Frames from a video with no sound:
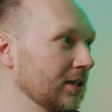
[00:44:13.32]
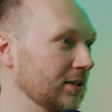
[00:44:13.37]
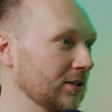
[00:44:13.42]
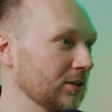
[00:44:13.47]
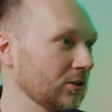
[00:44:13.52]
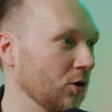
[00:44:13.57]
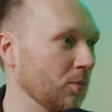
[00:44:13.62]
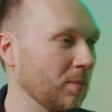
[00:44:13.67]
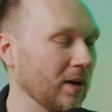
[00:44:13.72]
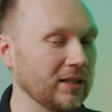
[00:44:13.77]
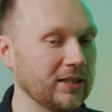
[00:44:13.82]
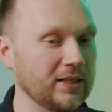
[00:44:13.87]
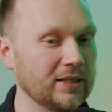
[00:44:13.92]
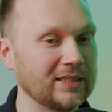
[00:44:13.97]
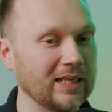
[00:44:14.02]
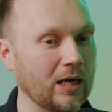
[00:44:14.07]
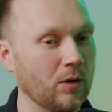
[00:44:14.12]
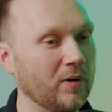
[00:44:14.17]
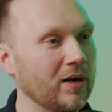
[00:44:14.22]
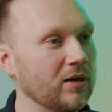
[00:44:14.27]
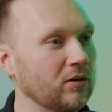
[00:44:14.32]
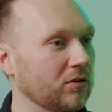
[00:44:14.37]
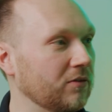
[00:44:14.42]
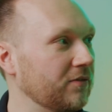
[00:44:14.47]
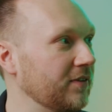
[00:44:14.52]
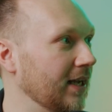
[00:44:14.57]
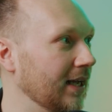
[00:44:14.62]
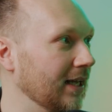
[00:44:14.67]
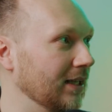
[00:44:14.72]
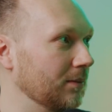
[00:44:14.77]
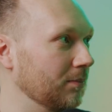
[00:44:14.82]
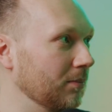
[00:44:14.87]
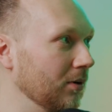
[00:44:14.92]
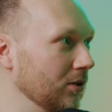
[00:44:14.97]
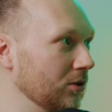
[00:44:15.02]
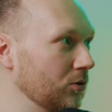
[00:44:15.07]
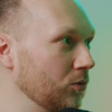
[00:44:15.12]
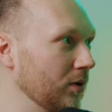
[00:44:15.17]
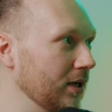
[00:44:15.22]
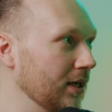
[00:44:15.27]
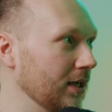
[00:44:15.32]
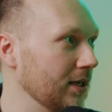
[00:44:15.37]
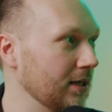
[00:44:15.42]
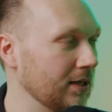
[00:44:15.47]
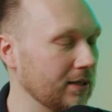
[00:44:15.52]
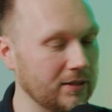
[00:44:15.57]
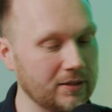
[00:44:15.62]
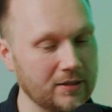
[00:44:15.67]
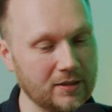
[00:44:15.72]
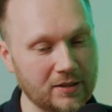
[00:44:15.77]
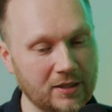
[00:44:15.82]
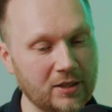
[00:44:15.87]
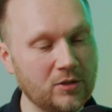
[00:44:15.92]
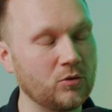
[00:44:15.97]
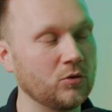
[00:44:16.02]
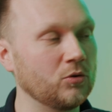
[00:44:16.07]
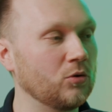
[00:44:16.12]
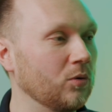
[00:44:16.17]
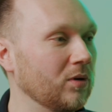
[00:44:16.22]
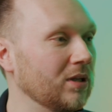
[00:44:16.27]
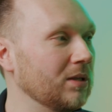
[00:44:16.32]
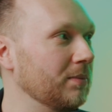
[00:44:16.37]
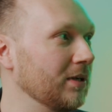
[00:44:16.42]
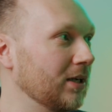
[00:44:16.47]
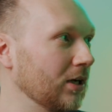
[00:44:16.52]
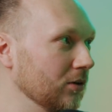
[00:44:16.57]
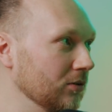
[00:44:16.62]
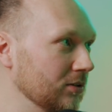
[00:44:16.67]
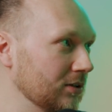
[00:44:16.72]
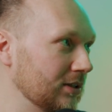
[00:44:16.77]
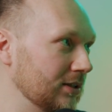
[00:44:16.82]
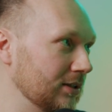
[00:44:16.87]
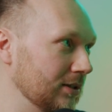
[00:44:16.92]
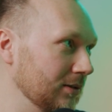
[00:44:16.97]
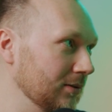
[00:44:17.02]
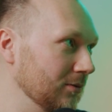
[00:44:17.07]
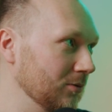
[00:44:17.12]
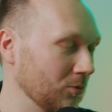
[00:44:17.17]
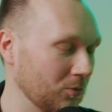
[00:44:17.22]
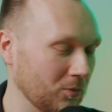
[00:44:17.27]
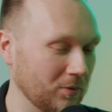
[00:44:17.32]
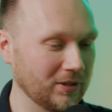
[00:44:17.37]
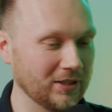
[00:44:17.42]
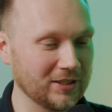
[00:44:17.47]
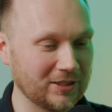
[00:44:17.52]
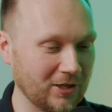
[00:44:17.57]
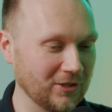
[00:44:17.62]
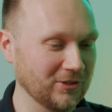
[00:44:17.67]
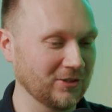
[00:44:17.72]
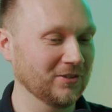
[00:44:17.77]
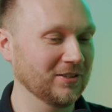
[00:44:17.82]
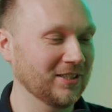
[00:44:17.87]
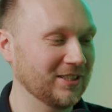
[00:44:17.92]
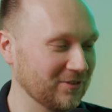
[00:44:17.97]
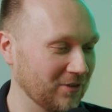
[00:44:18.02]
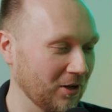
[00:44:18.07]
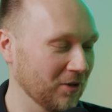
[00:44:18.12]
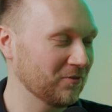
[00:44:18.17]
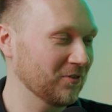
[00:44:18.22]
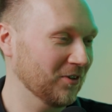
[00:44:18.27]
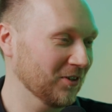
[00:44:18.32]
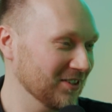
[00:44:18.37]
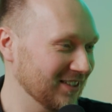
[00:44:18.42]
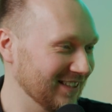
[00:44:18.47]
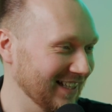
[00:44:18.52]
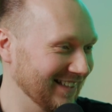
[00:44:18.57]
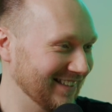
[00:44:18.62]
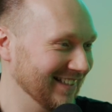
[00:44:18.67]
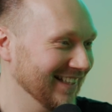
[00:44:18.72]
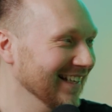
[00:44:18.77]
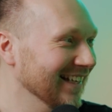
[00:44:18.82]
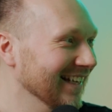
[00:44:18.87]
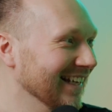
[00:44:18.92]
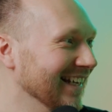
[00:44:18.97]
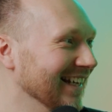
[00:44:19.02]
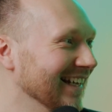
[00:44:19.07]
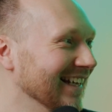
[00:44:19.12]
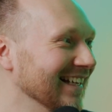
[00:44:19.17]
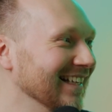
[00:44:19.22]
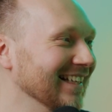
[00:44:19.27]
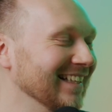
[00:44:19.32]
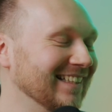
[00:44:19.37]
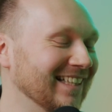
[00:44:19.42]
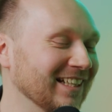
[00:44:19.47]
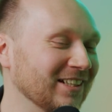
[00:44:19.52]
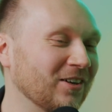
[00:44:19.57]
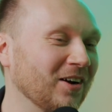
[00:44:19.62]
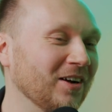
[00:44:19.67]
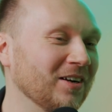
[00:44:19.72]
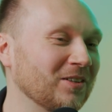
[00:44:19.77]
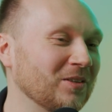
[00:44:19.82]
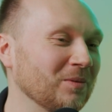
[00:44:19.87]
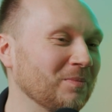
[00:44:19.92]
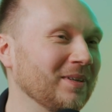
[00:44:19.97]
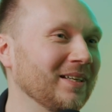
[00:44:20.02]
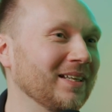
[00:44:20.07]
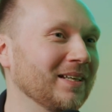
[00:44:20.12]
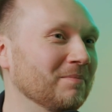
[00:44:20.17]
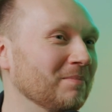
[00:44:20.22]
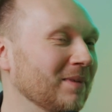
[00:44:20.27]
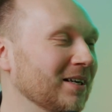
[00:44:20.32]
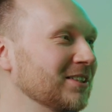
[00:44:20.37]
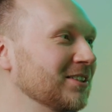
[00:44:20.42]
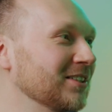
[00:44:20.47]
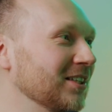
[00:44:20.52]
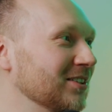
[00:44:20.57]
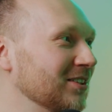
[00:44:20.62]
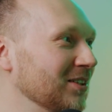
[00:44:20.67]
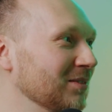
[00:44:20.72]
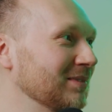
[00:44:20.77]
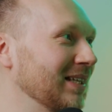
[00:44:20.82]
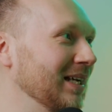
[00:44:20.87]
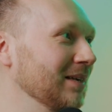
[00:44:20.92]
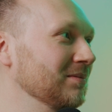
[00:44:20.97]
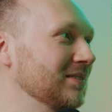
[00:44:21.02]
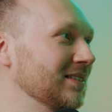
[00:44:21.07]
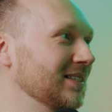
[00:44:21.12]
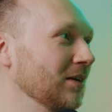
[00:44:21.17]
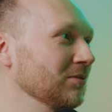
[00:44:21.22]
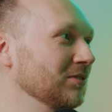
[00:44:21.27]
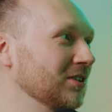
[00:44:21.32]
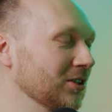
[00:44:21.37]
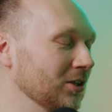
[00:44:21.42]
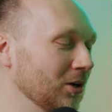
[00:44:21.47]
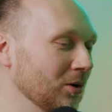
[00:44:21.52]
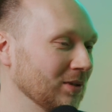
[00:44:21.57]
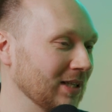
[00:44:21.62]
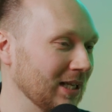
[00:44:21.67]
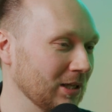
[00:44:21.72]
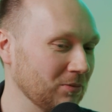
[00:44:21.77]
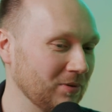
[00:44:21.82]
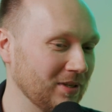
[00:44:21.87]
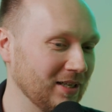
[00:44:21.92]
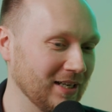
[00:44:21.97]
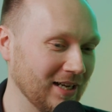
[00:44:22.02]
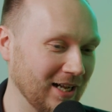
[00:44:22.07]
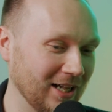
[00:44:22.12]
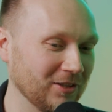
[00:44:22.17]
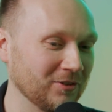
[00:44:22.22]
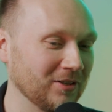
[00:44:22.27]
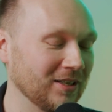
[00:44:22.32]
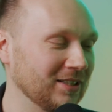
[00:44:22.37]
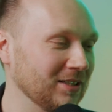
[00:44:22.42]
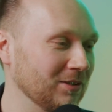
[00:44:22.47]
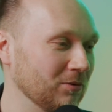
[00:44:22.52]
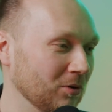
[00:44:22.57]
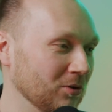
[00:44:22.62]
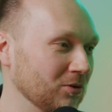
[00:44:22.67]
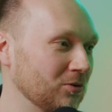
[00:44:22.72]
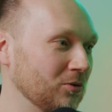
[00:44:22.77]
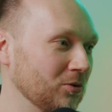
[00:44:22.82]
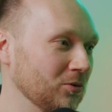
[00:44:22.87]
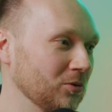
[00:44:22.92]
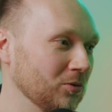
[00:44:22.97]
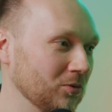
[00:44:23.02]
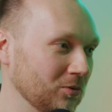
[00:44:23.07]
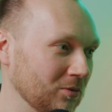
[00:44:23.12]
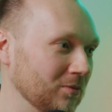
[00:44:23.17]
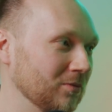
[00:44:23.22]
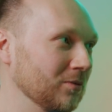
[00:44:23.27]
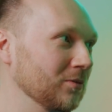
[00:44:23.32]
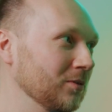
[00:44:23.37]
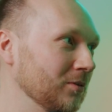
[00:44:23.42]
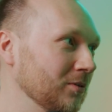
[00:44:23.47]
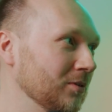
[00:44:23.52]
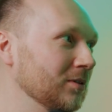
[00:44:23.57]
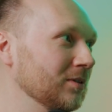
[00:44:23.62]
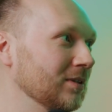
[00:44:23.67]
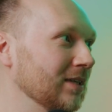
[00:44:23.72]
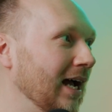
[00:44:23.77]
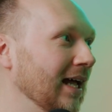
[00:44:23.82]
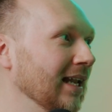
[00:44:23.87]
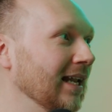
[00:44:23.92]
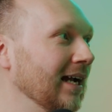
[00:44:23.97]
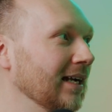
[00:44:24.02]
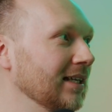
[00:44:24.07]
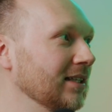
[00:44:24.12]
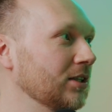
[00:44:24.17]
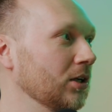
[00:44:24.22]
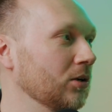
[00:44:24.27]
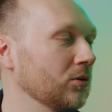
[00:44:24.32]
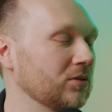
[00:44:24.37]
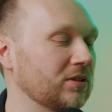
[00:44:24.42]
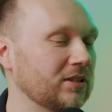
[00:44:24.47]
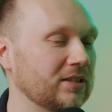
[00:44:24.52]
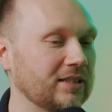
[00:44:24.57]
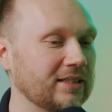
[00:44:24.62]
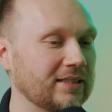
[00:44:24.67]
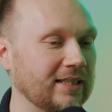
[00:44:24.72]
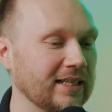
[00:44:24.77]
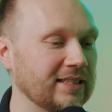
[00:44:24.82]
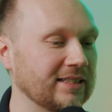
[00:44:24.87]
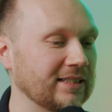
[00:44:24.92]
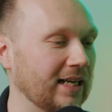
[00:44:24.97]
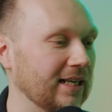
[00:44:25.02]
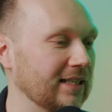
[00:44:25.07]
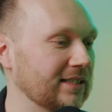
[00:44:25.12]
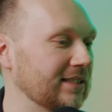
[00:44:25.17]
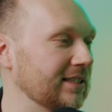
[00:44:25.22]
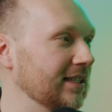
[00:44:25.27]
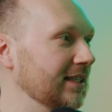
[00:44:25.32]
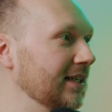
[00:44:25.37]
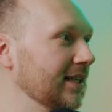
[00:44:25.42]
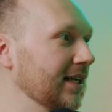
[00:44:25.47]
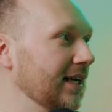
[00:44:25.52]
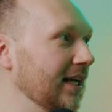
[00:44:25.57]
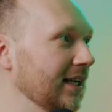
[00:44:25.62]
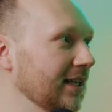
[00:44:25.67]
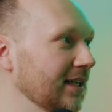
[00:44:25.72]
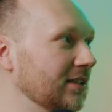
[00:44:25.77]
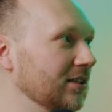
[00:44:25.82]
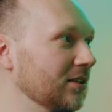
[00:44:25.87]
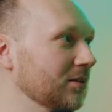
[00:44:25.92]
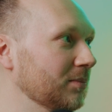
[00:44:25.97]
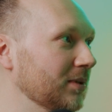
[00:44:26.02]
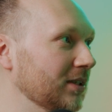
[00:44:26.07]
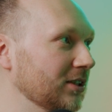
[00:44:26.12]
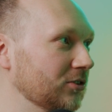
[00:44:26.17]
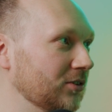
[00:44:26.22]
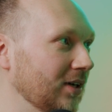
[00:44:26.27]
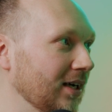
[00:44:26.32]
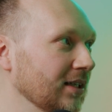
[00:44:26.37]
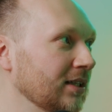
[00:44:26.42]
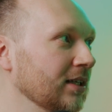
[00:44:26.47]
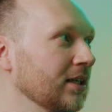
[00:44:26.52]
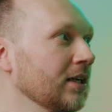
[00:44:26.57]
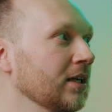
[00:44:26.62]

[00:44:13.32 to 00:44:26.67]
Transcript: nobody is aware of yet, but we need to do it because we discussed on this golf course that they're going to be mergers sometimes down the road, and we already want to align those tech stacks a little bit, right?